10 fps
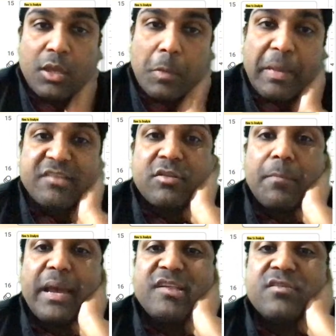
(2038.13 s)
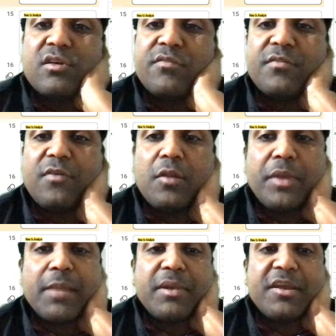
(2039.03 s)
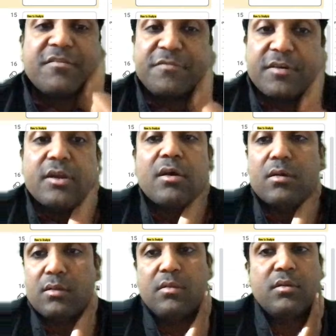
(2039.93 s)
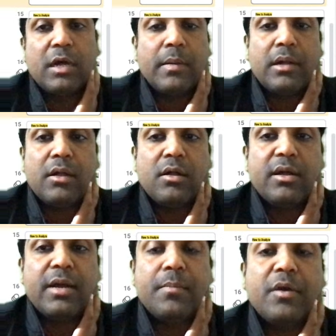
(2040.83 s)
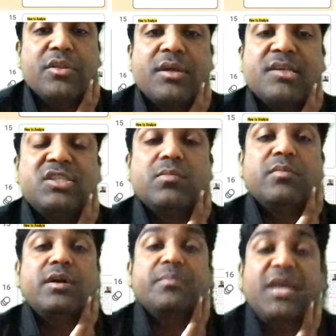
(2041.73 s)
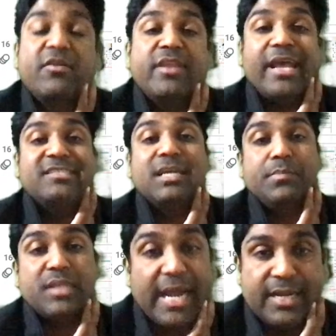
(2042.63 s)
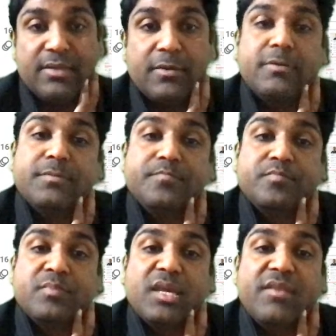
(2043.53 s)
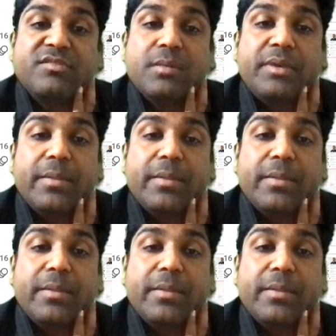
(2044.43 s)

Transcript: based on the passage, all of the following can be inferred about the customer behavior except that, and if somebody